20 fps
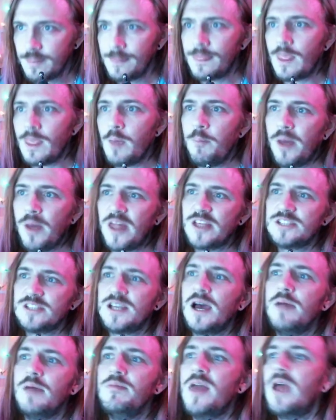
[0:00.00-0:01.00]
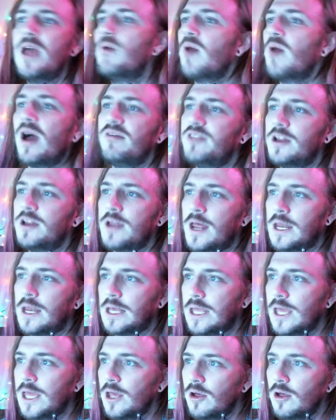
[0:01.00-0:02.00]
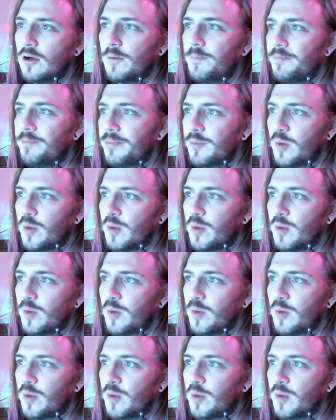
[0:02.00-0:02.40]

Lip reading: By the time they arrived at Netting Hill,